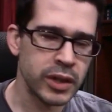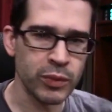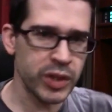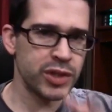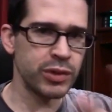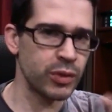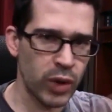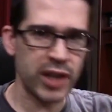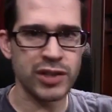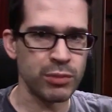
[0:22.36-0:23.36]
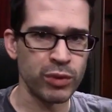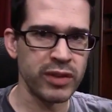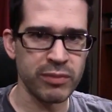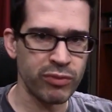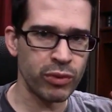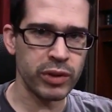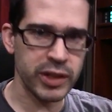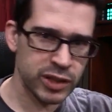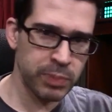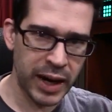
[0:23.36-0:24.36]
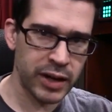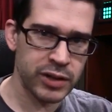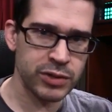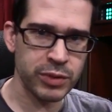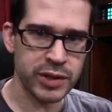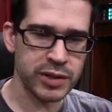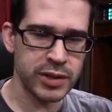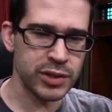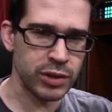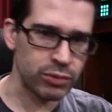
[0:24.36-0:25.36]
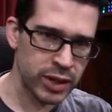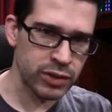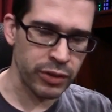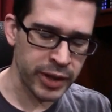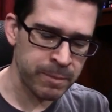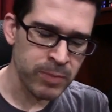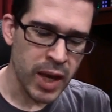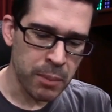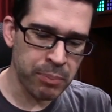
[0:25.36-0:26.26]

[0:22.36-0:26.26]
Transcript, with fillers: in which you could watch the movie before it expires with this digital rental thing.